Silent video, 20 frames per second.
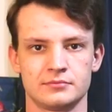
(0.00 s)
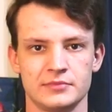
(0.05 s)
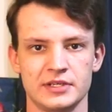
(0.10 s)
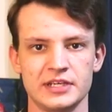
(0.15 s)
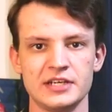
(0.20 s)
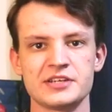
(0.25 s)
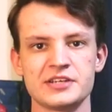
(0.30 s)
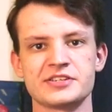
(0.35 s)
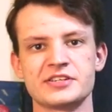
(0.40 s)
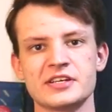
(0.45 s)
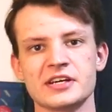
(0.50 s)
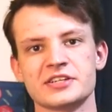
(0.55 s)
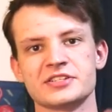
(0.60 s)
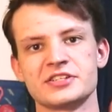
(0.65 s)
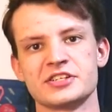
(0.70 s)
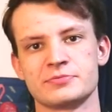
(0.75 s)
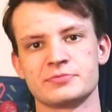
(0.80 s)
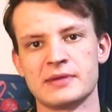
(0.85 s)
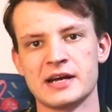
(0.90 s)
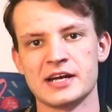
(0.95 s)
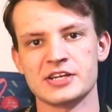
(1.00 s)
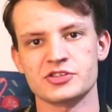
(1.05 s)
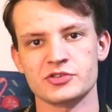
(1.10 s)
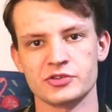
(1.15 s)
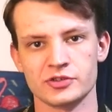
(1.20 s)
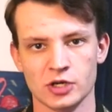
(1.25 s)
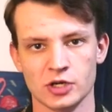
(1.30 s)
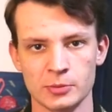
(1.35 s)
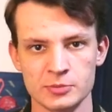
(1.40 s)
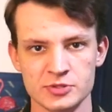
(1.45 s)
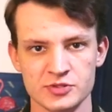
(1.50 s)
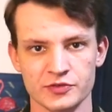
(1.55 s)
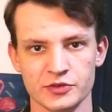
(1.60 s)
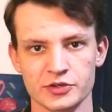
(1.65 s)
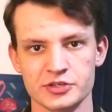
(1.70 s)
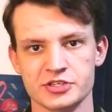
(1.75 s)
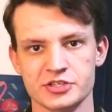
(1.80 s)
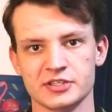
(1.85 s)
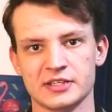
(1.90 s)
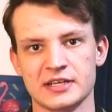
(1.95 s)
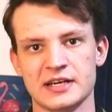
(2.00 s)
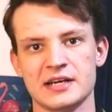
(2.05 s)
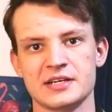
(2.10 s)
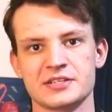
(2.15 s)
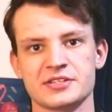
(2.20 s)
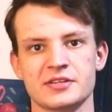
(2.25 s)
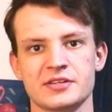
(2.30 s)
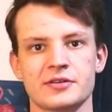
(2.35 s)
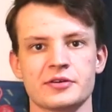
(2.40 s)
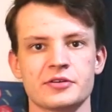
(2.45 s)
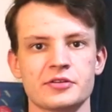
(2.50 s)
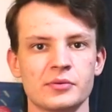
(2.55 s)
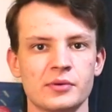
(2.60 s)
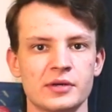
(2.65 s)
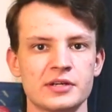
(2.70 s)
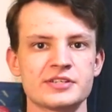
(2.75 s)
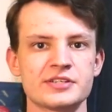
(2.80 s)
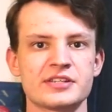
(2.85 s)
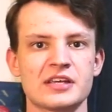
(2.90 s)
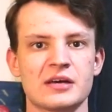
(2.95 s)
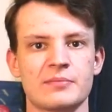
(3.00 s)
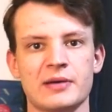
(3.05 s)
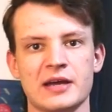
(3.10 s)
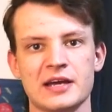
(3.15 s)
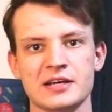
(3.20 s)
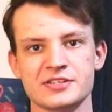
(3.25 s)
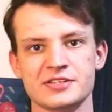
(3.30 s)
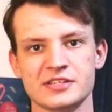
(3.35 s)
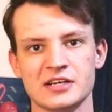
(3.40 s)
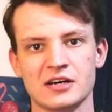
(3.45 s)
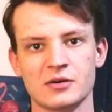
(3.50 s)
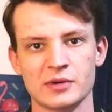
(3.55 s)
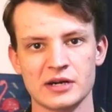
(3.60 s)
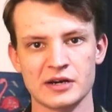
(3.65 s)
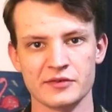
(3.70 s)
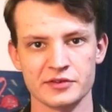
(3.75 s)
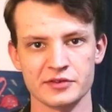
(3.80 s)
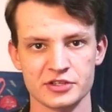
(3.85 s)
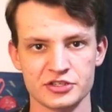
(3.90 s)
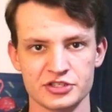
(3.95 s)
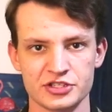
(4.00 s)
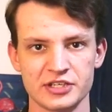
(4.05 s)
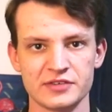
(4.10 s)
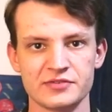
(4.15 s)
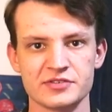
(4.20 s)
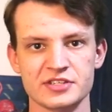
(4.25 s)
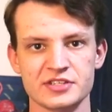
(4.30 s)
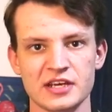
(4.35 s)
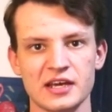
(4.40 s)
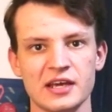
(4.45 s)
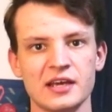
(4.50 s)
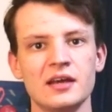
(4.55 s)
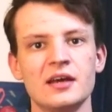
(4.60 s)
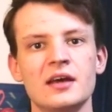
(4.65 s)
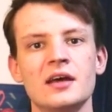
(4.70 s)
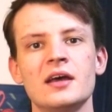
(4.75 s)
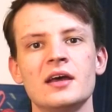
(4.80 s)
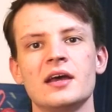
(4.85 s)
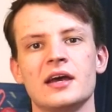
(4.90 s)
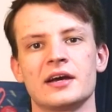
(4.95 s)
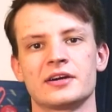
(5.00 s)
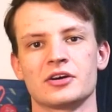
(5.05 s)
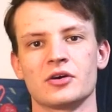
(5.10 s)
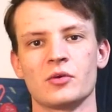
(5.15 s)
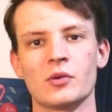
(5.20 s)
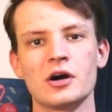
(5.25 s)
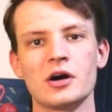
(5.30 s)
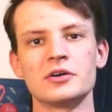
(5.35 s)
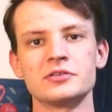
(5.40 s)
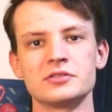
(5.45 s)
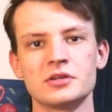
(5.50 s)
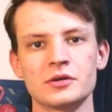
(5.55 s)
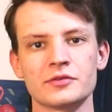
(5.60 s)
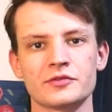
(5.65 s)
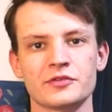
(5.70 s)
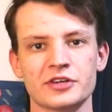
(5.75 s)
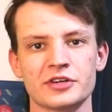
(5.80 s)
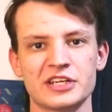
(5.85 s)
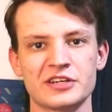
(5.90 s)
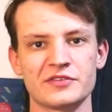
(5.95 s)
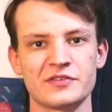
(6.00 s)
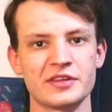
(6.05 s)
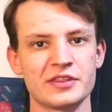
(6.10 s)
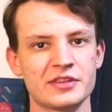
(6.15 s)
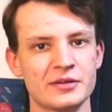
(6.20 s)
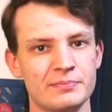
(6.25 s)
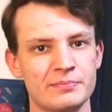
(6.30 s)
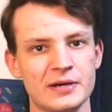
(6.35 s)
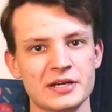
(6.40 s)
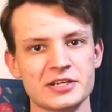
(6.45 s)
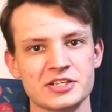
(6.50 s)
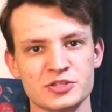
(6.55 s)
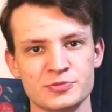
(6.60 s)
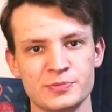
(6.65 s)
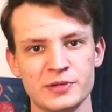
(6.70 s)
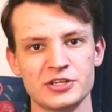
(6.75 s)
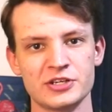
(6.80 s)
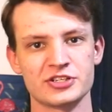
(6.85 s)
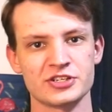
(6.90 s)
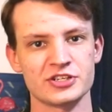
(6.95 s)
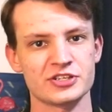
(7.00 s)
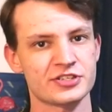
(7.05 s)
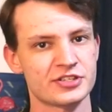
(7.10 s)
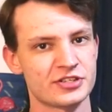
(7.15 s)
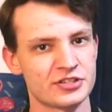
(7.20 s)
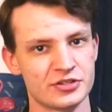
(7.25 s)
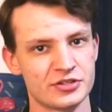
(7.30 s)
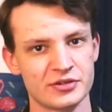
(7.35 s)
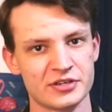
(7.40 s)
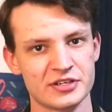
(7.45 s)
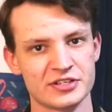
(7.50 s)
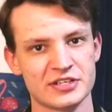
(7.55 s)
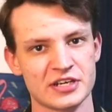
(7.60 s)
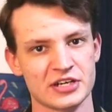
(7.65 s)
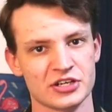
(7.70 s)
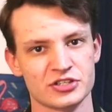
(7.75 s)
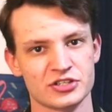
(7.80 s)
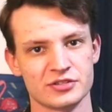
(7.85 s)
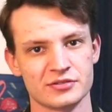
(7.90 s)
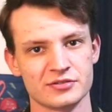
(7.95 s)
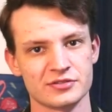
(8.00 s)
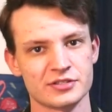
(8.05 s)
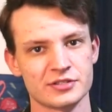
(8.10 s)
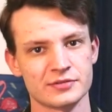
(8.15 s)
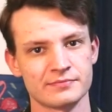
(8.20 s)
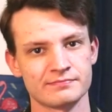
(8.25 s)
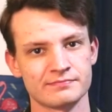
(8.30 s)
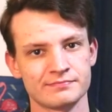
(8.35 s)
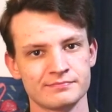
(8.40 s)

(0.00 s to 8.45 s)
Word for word: E6 is Master at Arms First Class, and they're the ones that pass down whatever the chiefs say and are well known for giving the best speeches to duty sections.